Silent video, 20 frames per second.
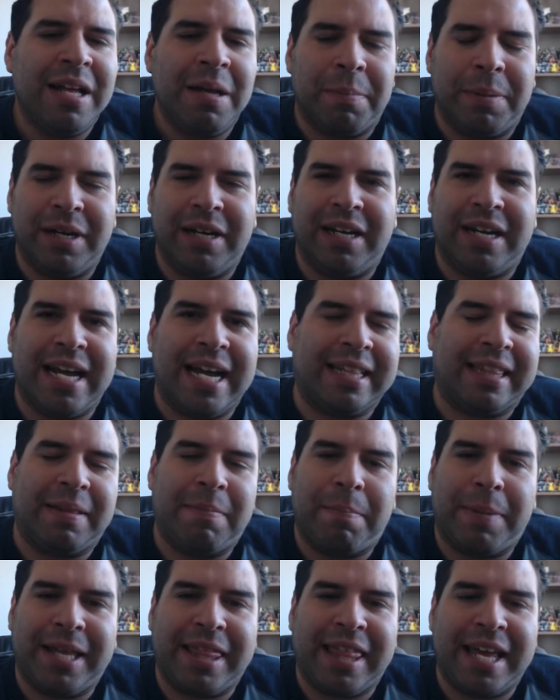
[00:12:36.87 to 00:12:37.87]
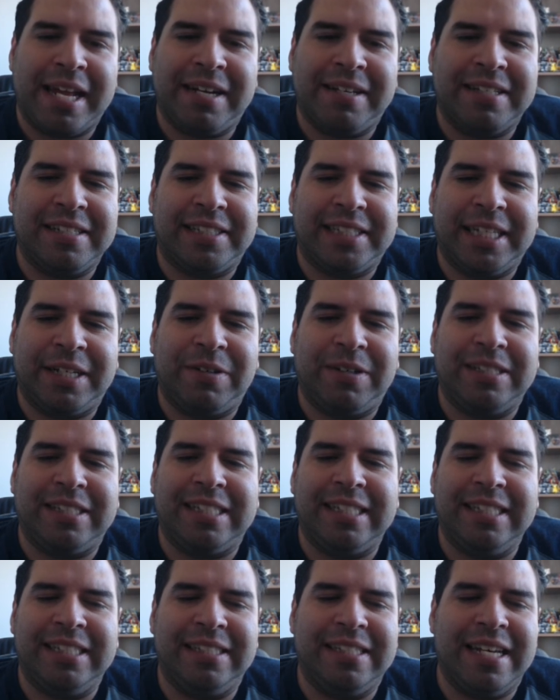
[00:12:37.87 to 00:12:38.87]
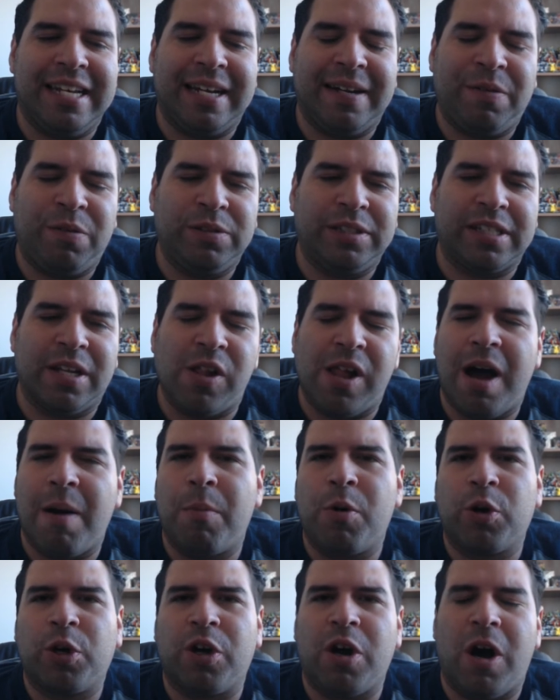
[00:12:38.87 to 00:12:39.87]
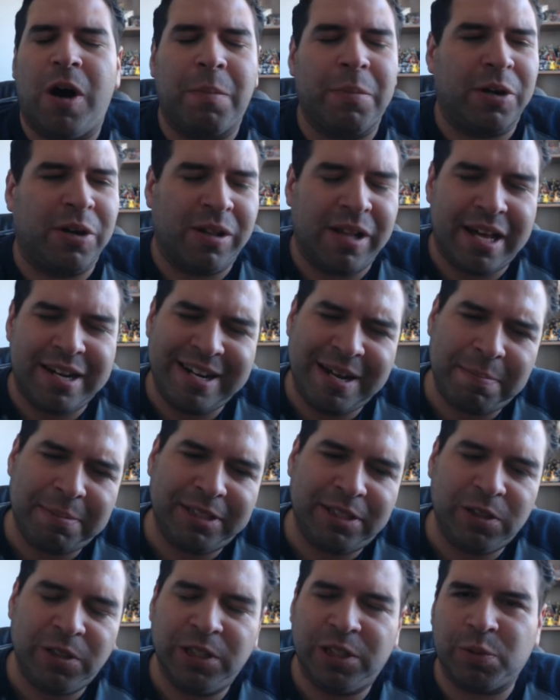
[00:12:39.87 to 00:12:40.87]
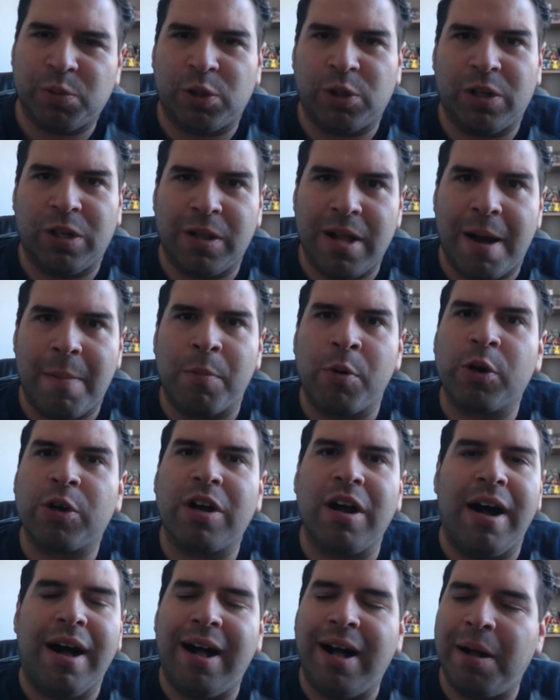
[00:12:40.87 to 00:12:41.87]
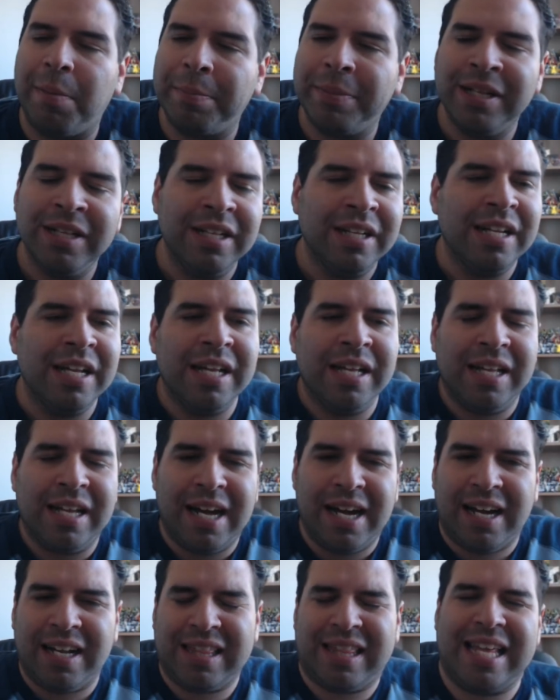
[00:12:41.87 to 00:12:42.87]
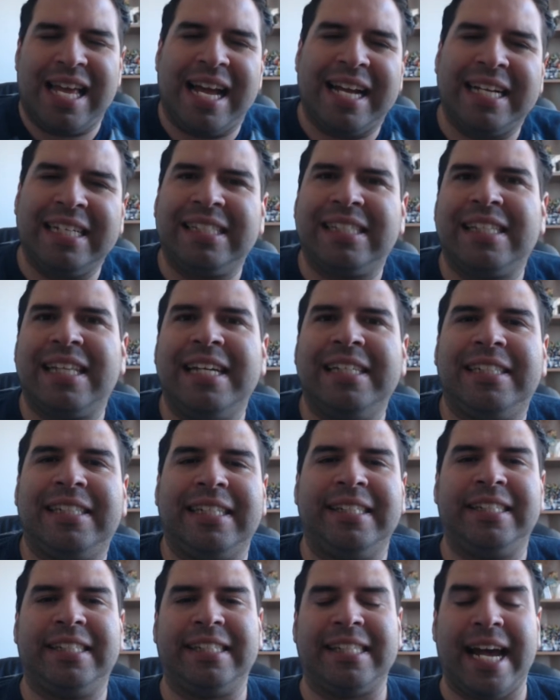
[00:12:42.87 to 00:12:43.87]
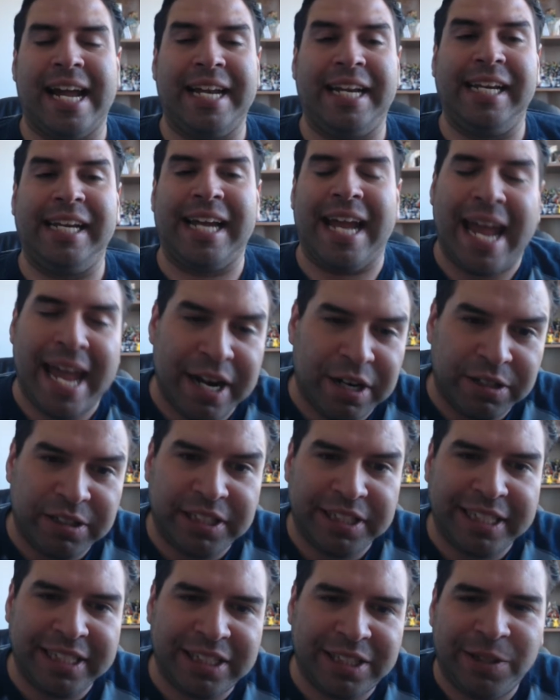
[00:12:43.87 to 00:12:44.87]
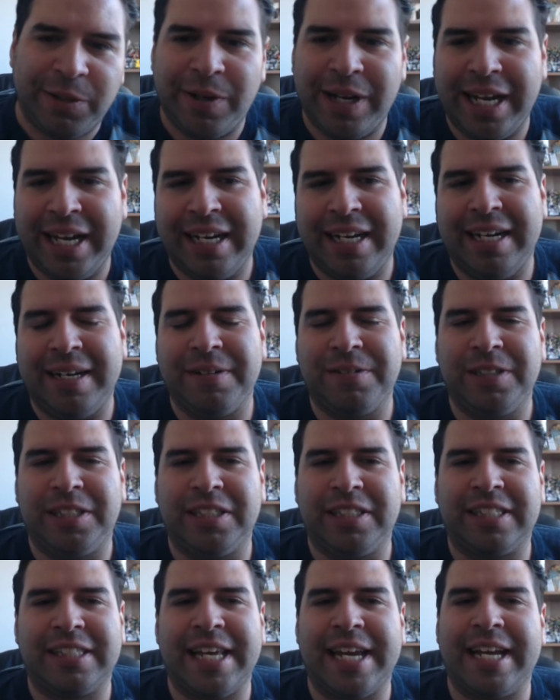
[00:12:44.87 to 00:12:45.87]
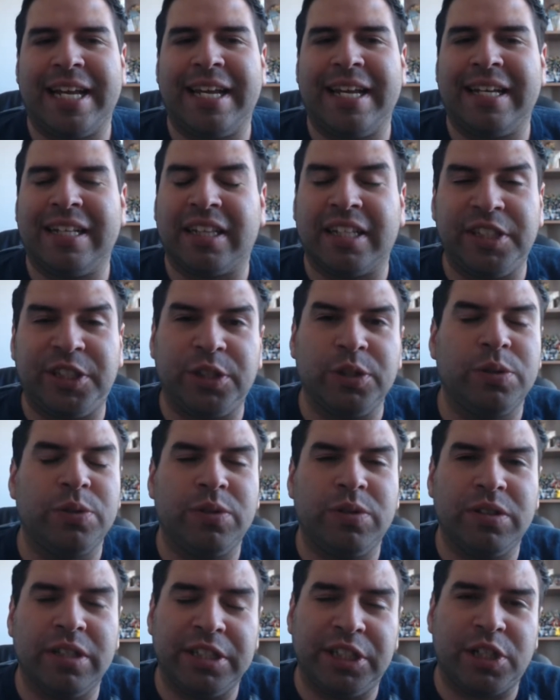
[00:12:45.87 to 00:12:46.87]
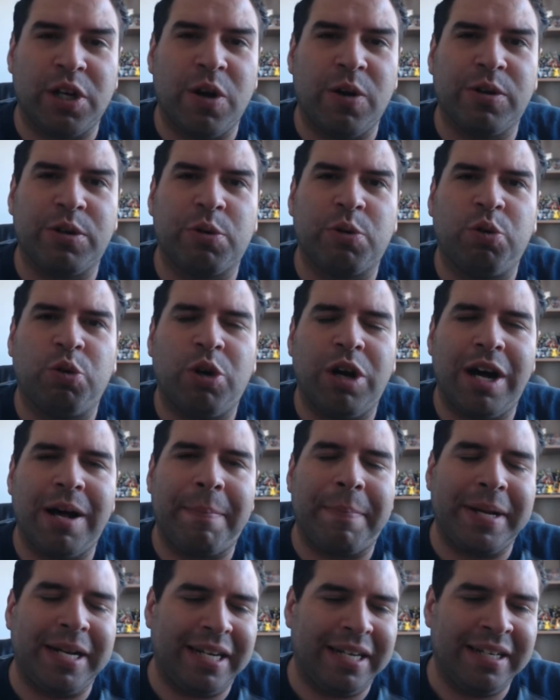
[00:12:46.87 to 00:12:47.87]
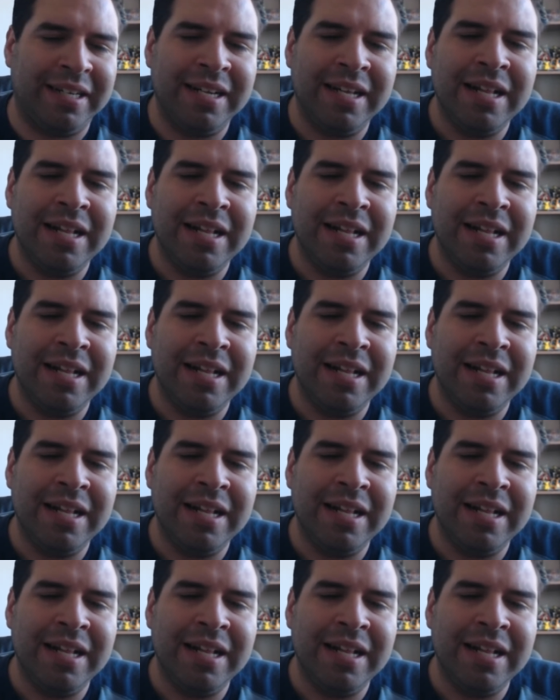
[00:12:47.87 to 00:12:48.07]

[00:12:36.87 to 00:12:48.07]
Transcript: But by the end of the series, it was a lot more calmer. A lot of episodes were a lot more calm. I guess less exciting energy to it. It was just like the show grew up and